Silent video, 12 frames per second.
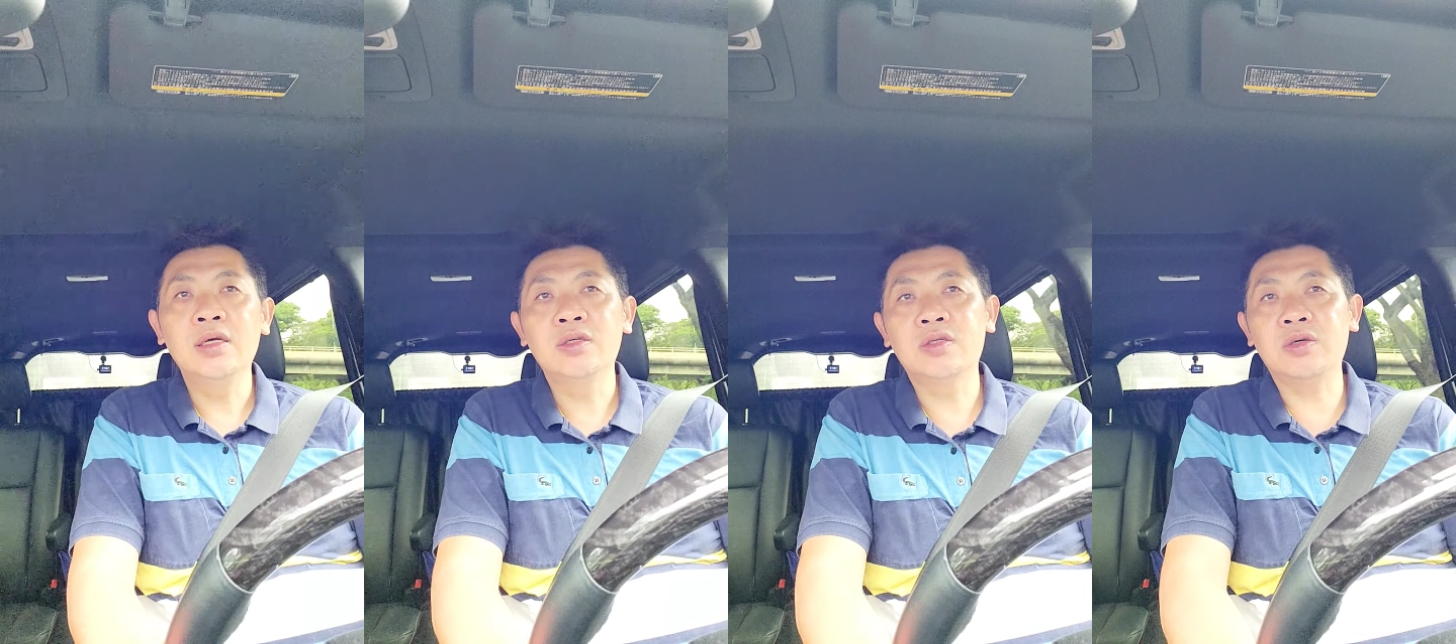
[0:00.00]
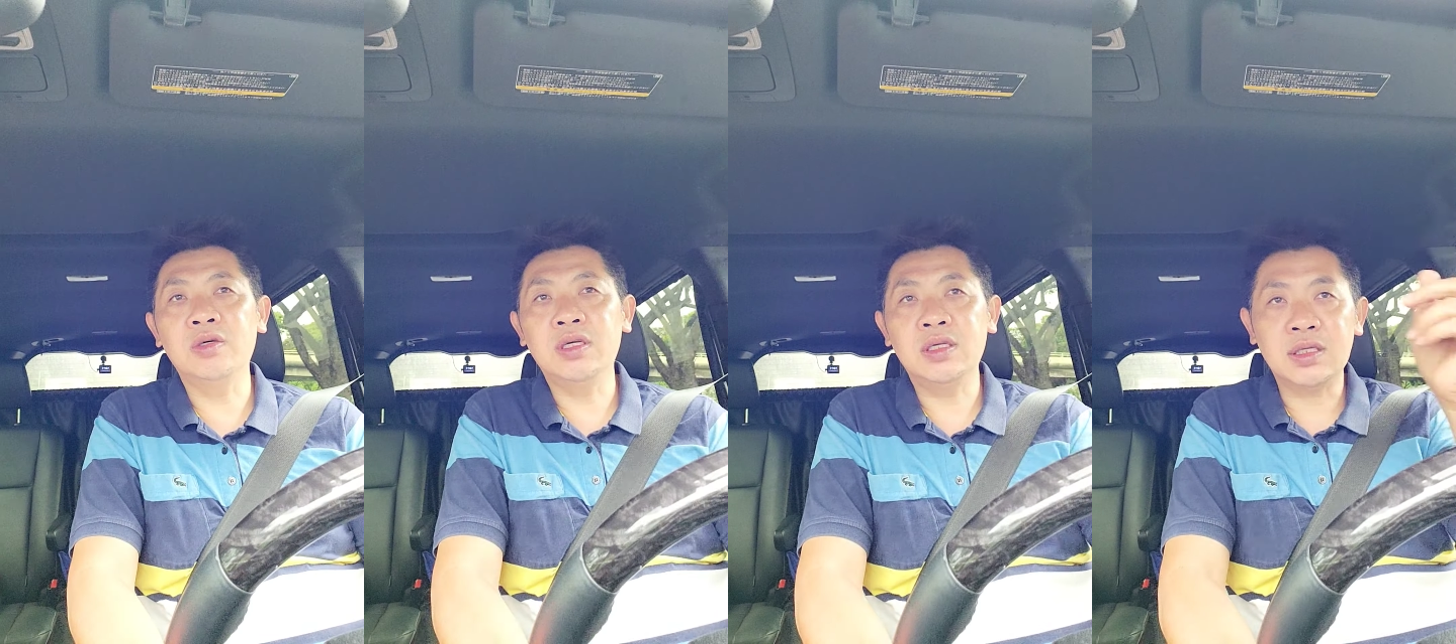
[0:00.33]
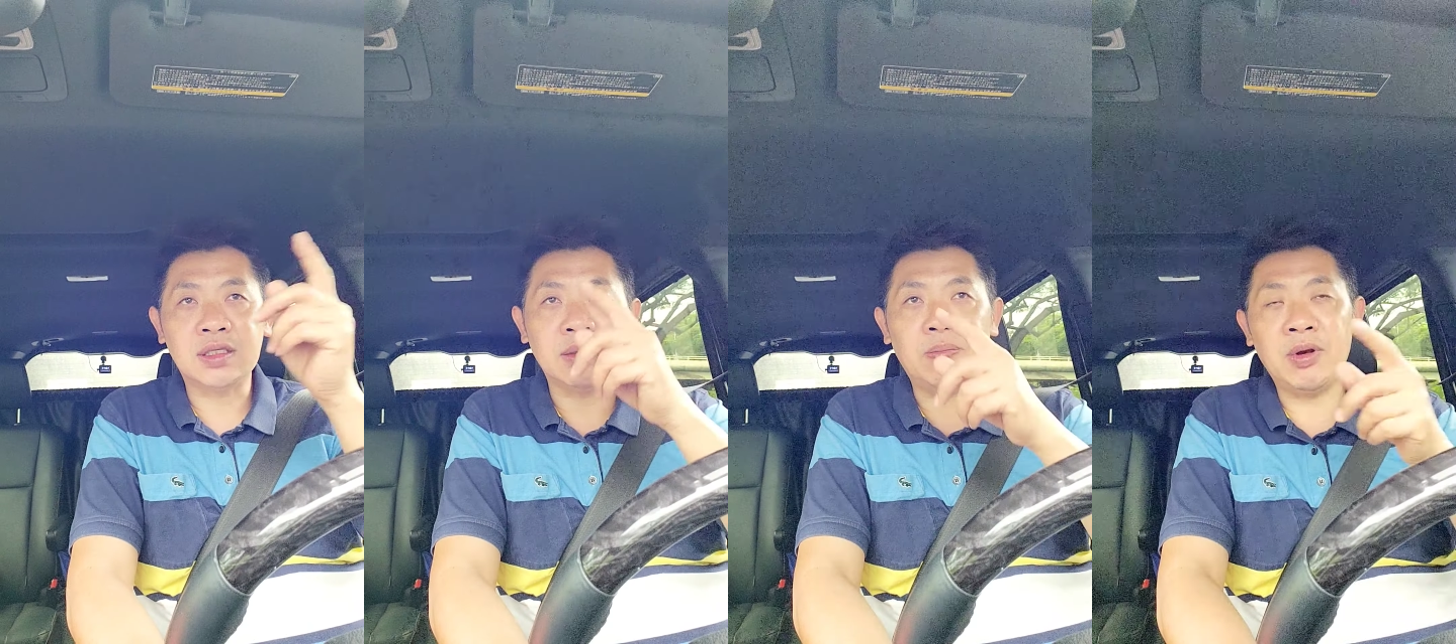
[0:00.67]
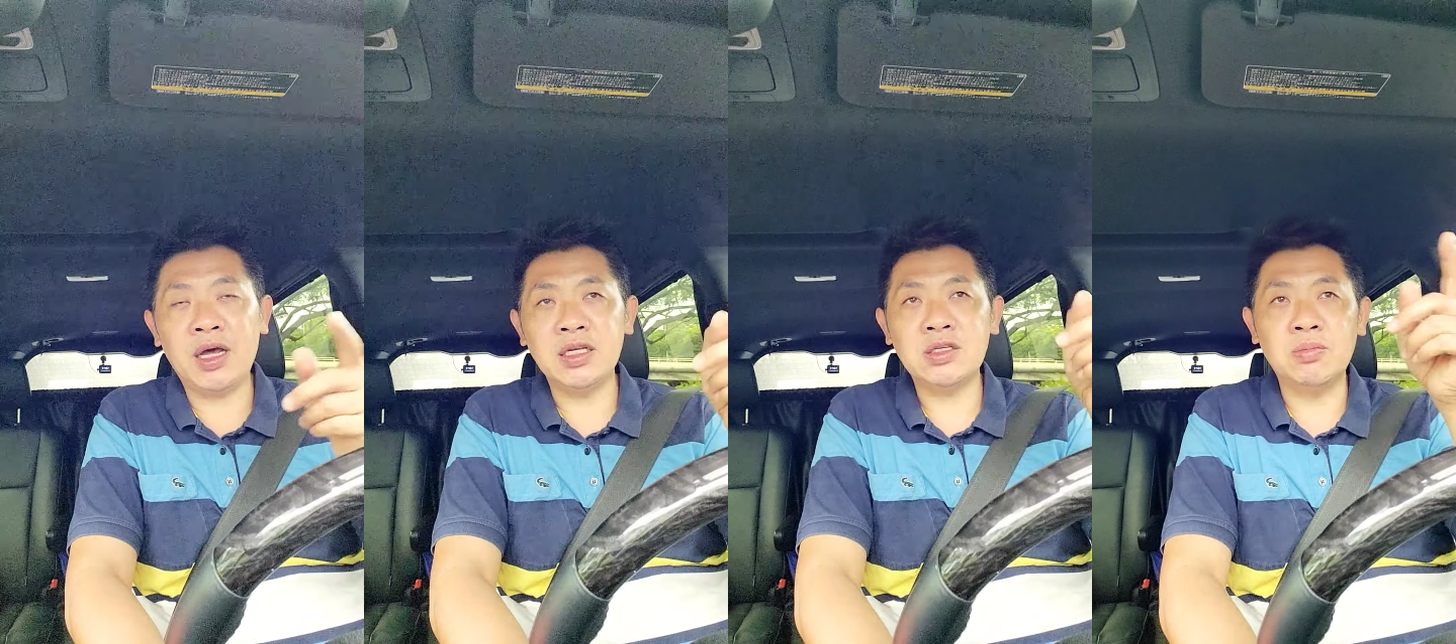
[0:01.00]
so it
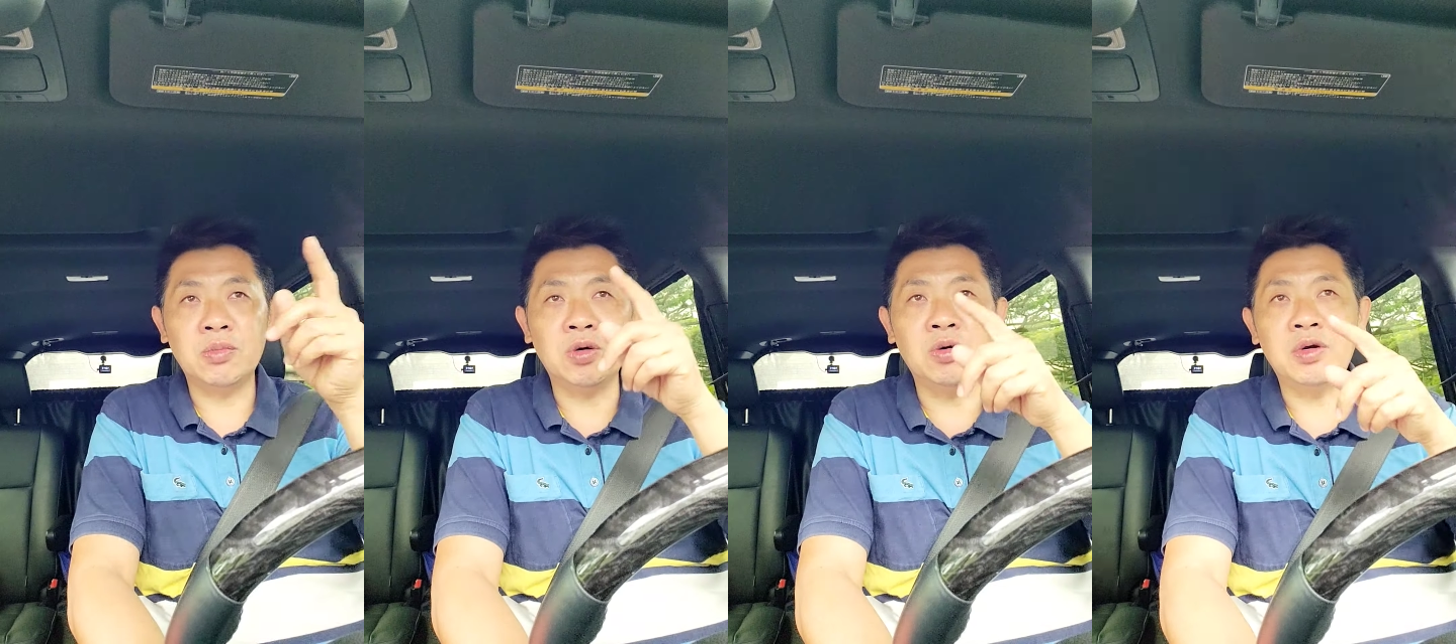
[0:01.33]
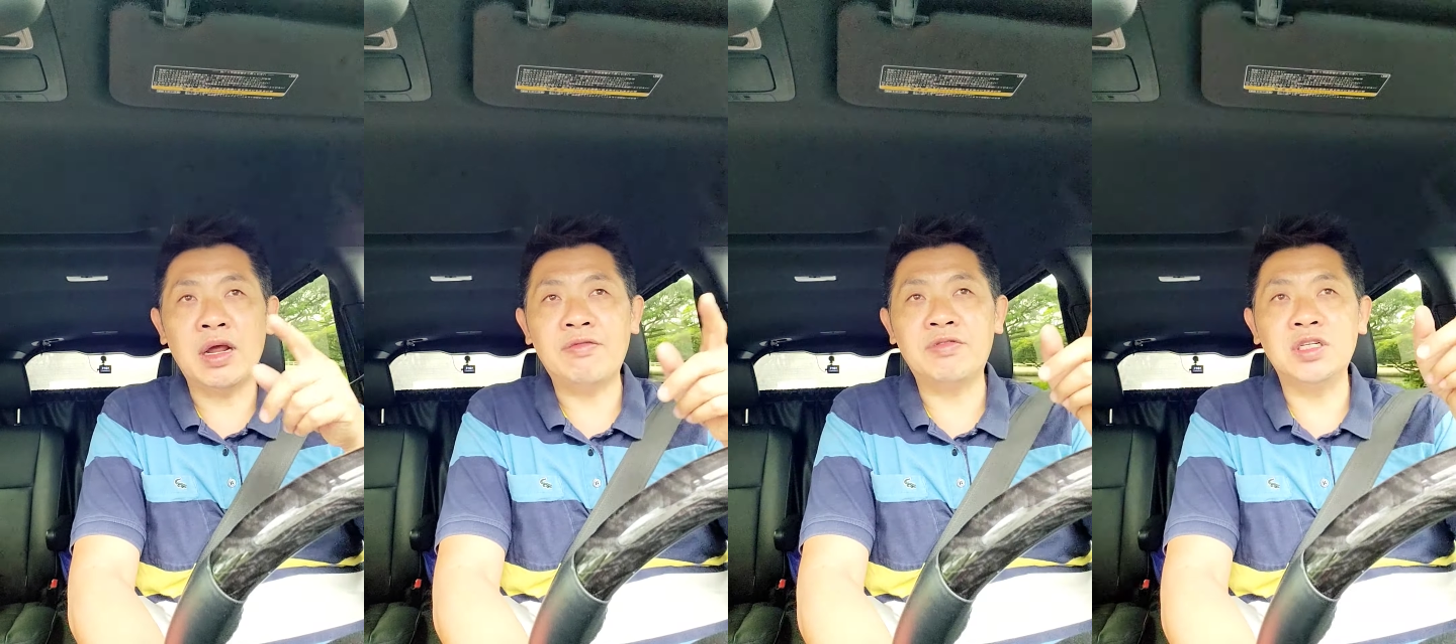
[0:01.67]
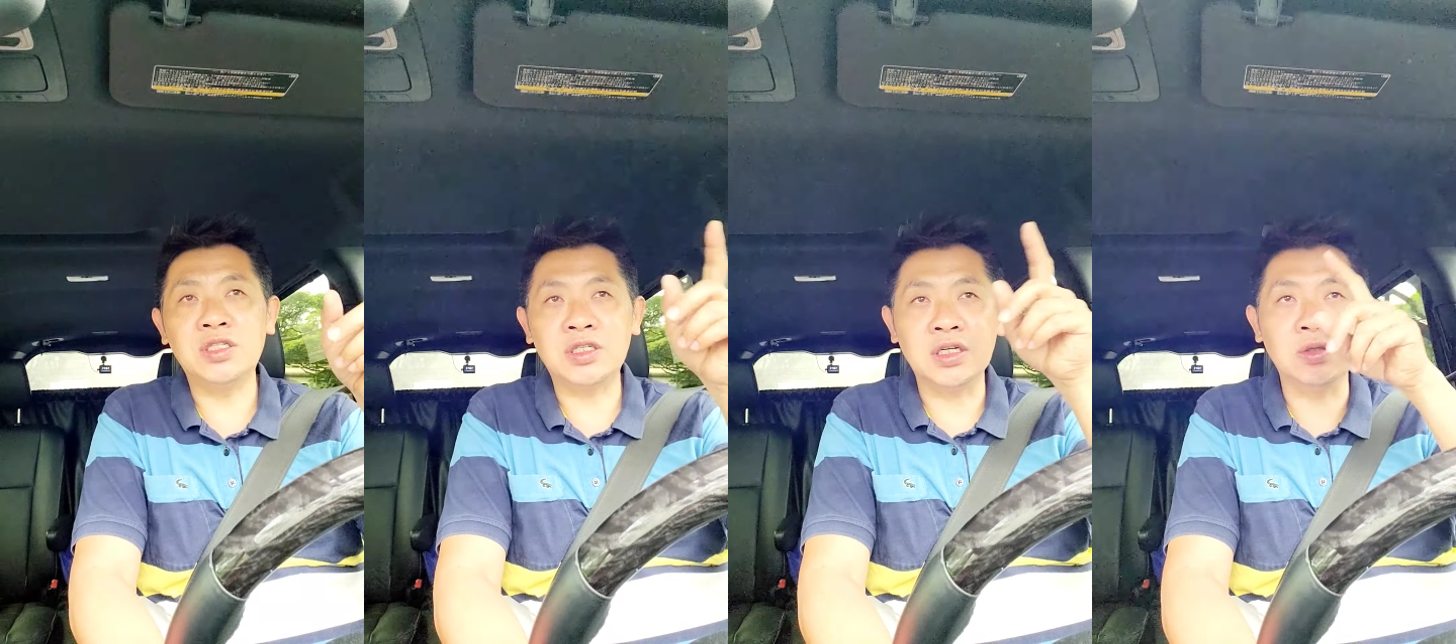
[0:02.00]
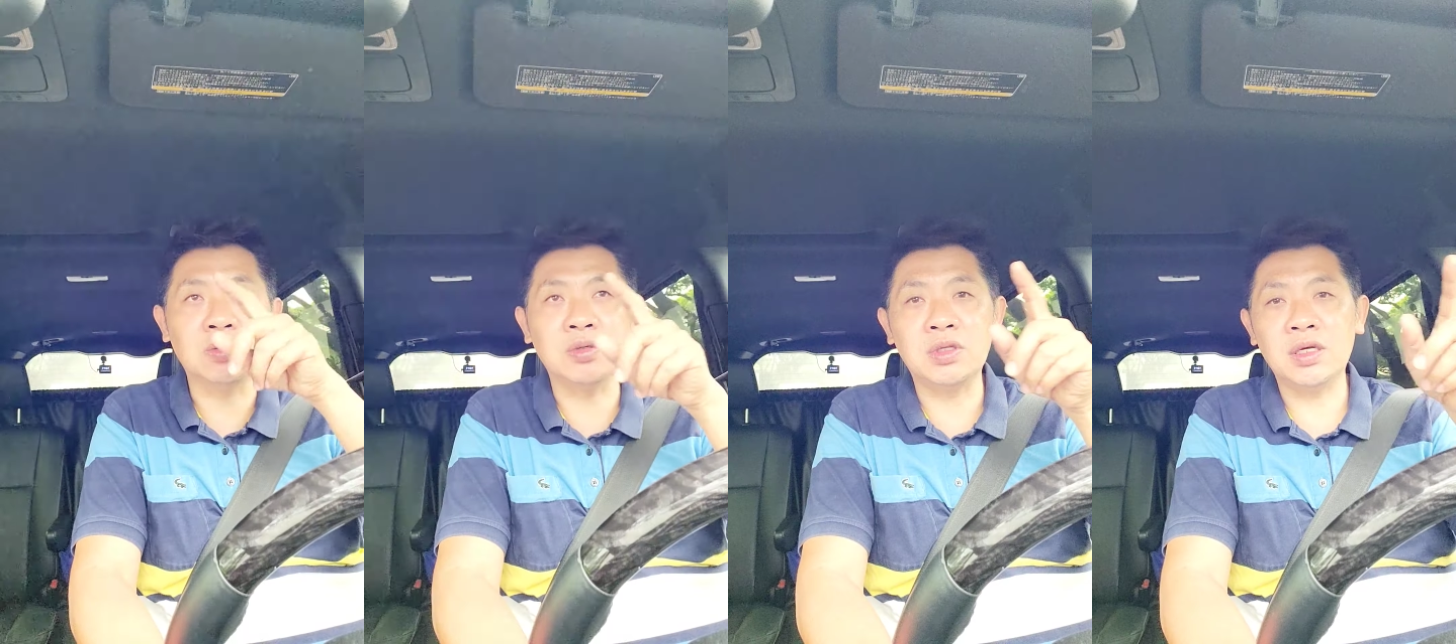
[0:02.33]
supplies more refrigerant
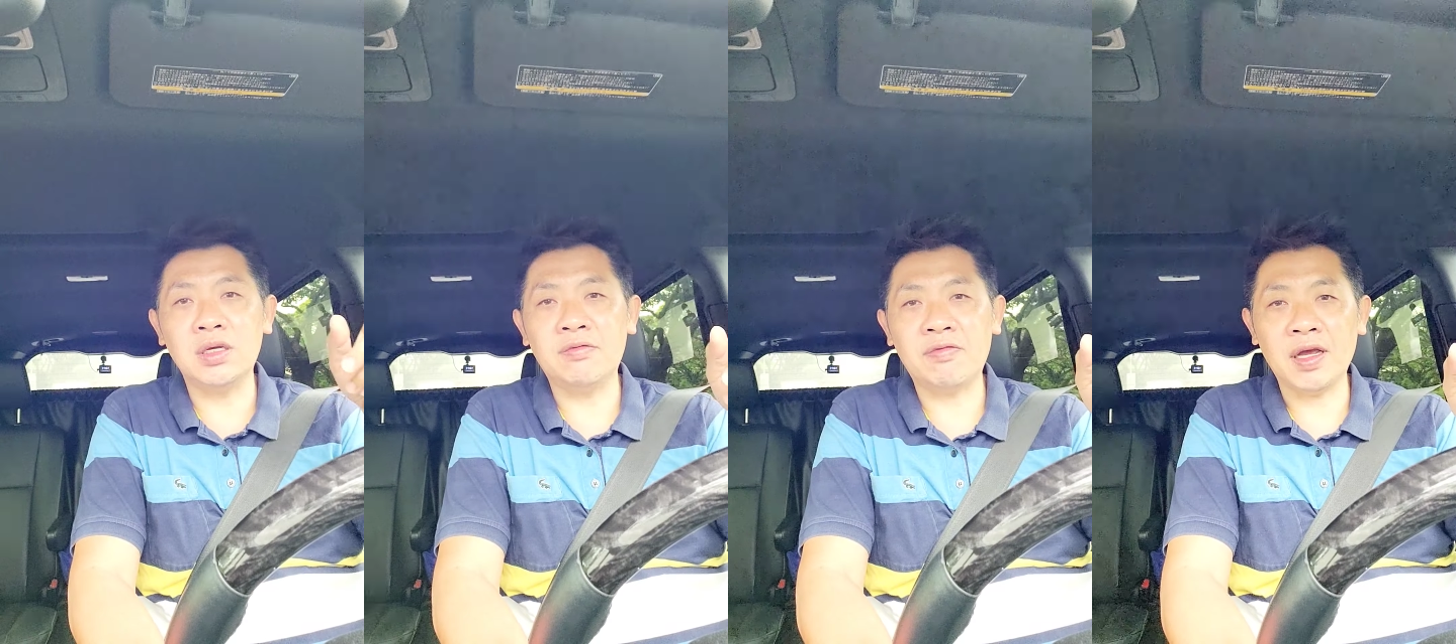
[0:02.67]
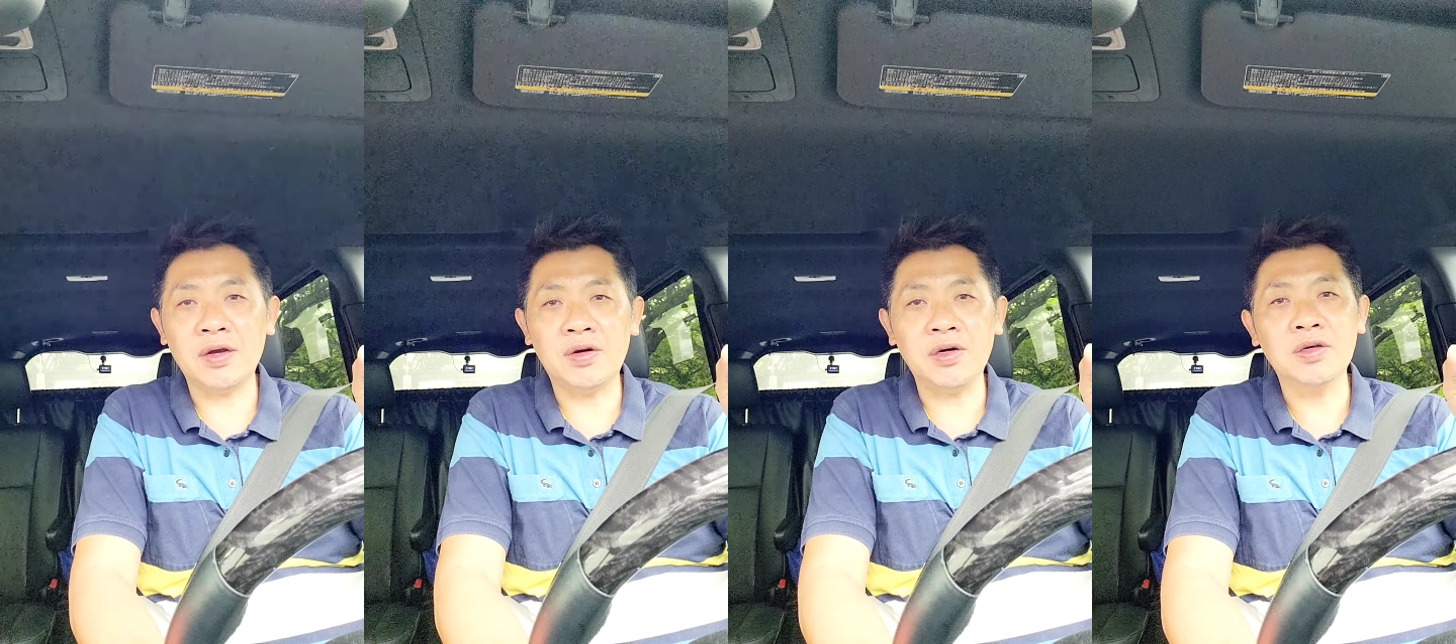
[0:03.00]
to the fan coil,